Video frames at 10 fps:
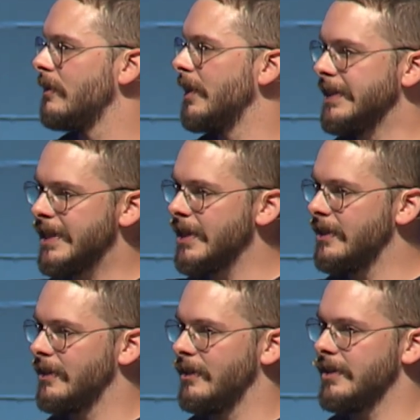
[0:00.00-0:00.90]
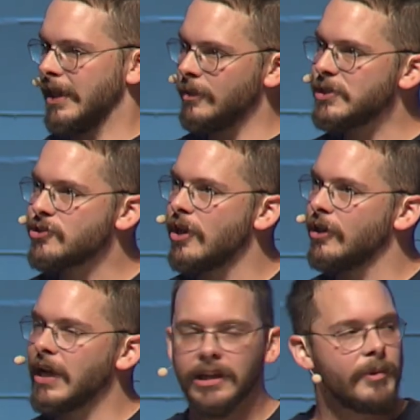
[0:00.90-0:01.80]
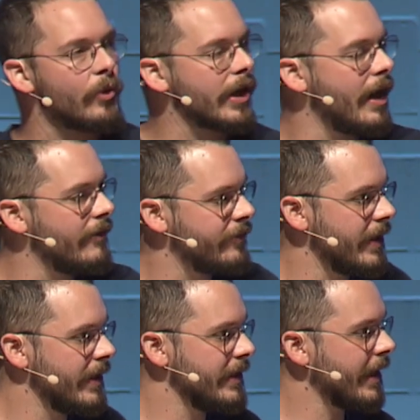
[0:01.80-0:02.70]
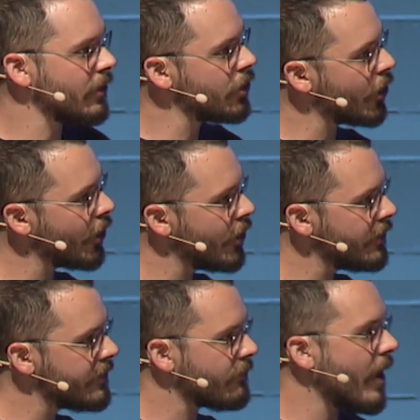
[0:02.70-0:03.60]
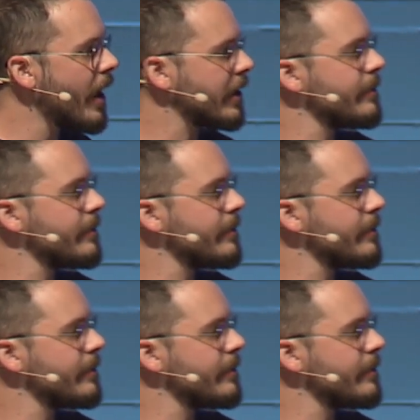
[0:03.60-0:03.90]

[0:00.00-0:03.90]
And he did it. And he got a little bit stronger, he got a little bit more confident. He kind of learned to rock a